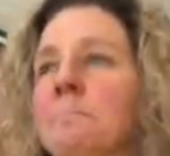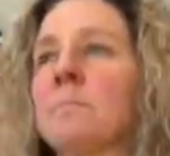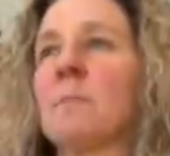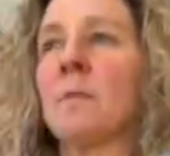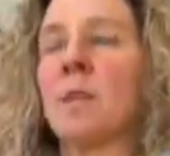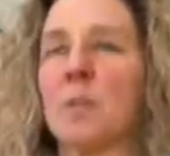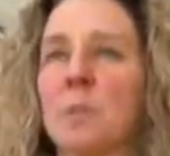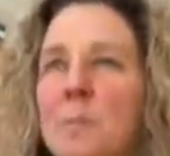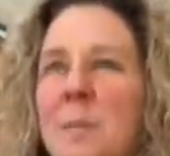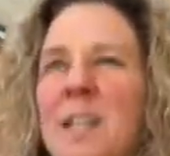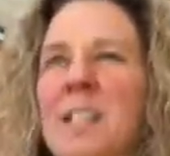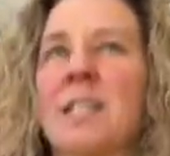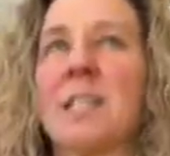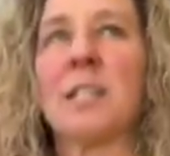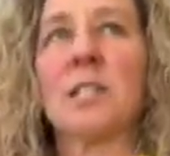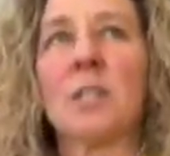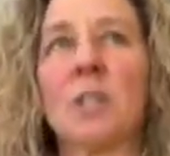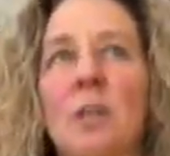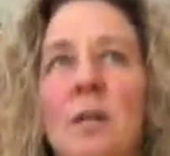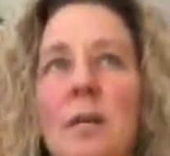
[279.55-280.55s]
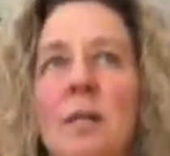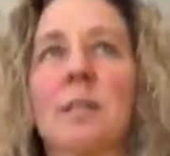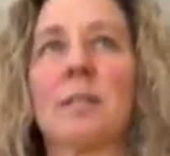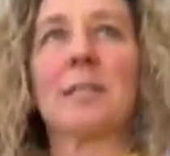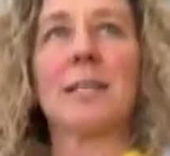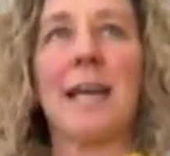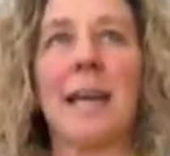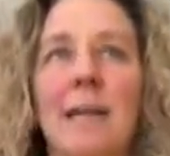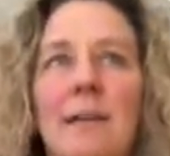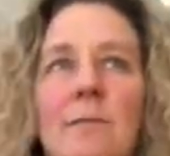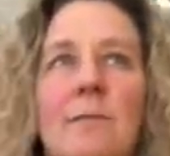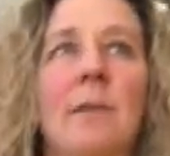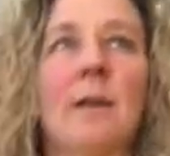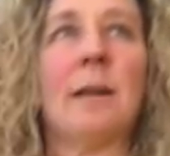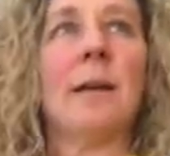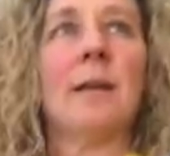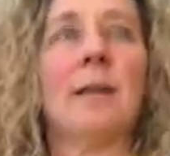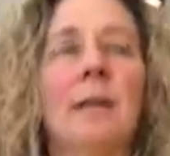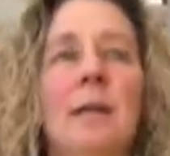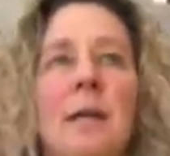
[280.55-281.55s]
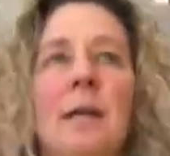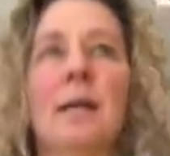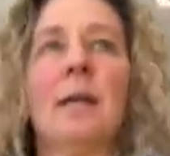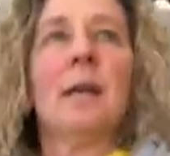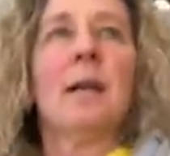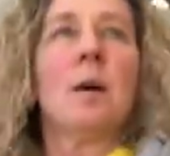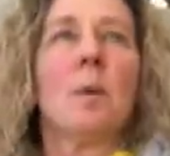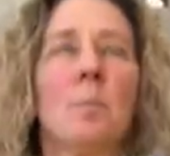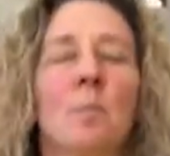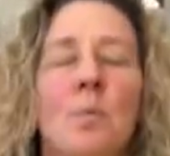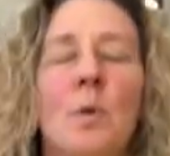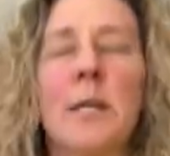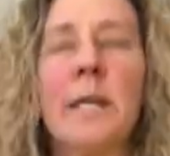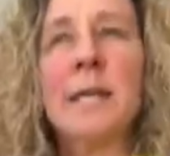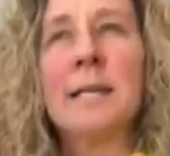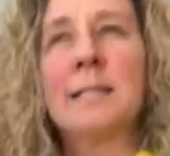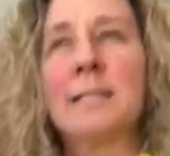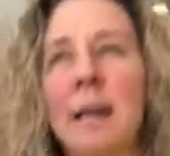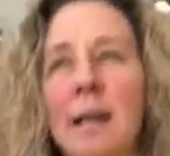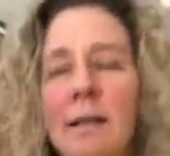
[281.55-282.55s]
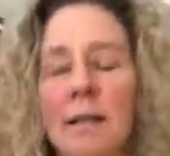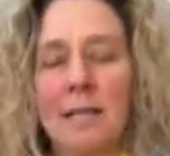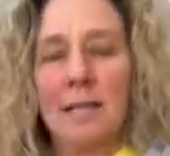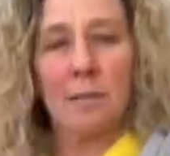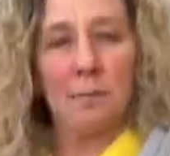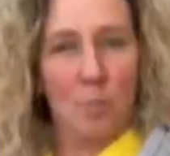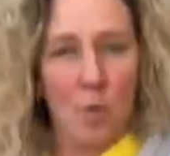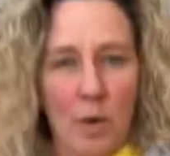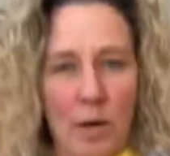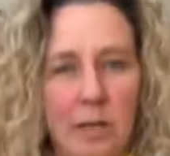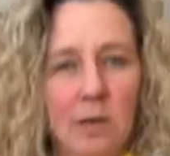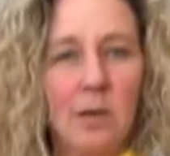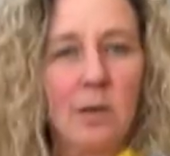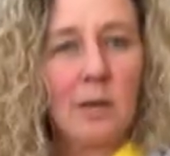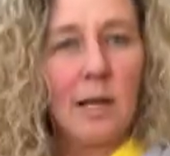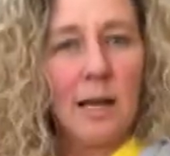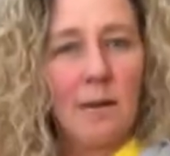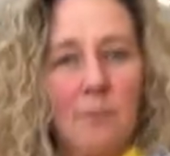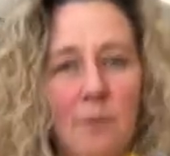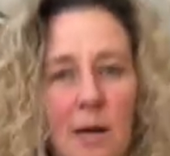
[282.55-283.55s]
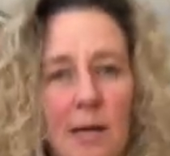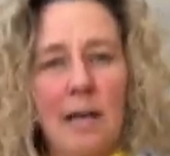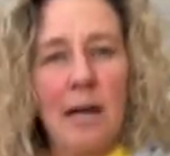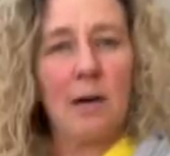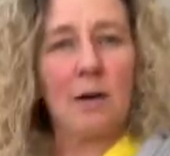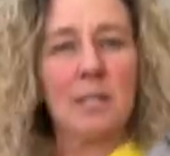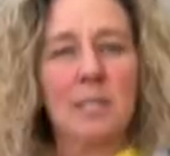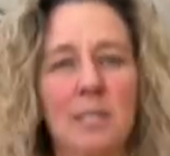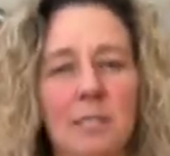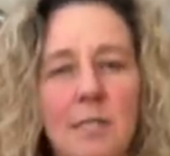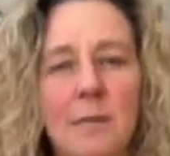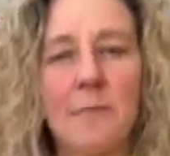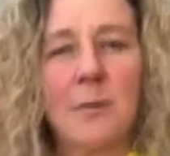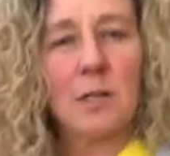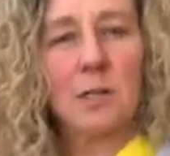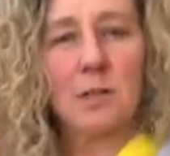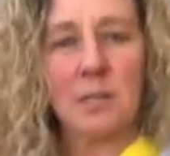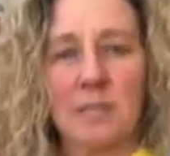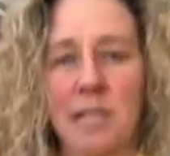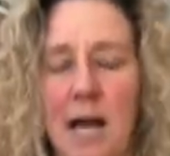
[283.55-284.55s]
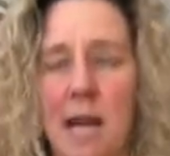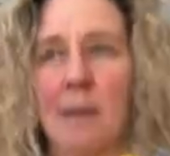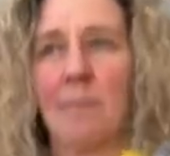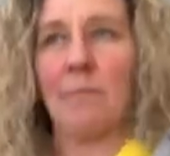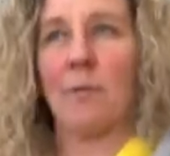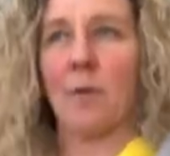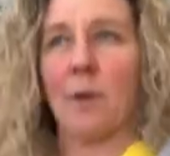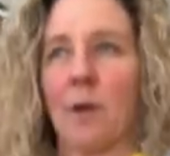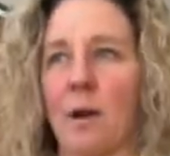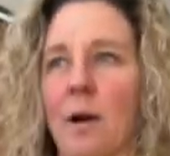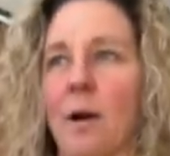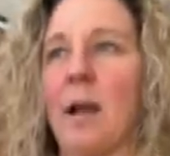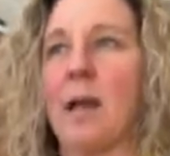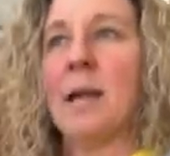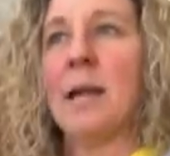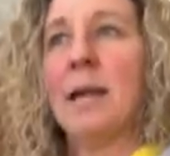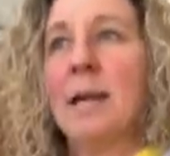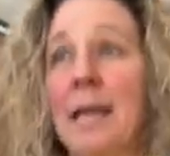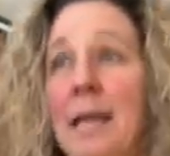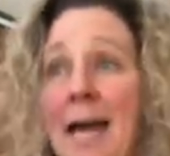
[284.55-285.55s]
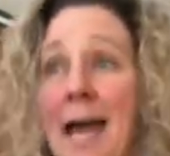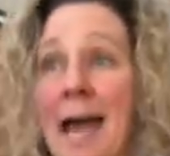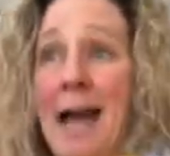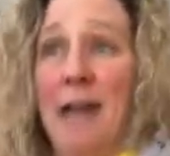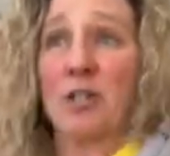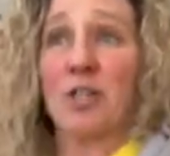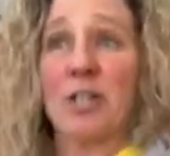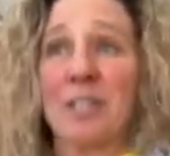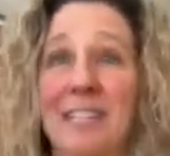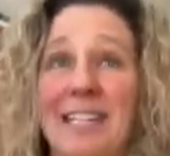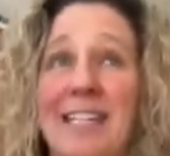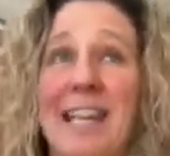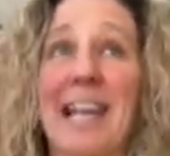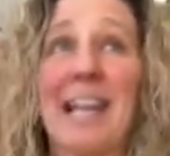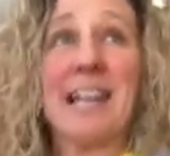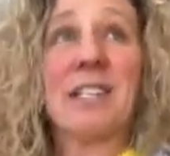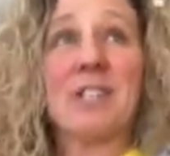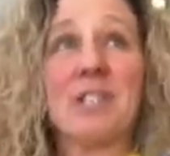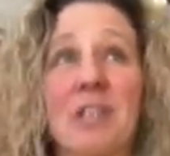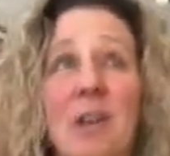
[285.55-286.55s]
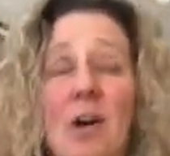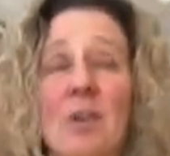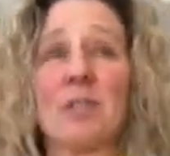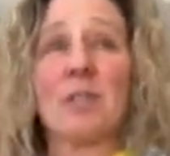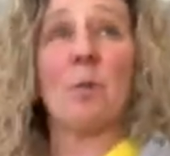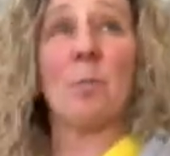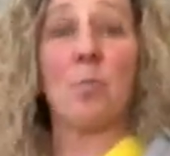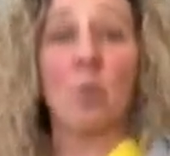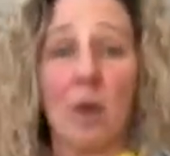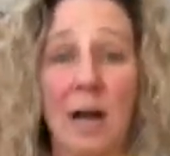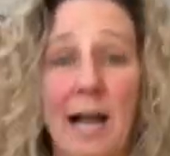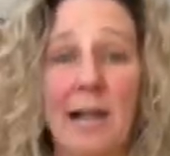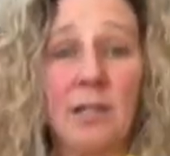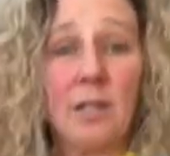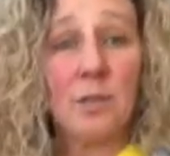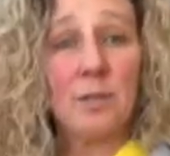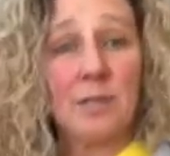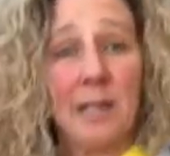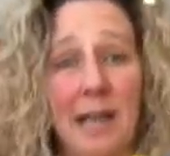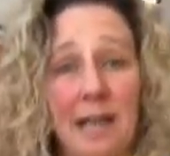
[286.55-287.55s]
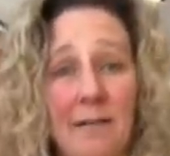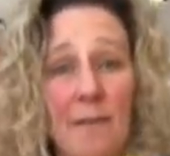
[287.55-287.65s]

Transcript: is my sister is at a pretty delicate point in her life right now. It's a difficult time for her. Actually, today starts a brand new day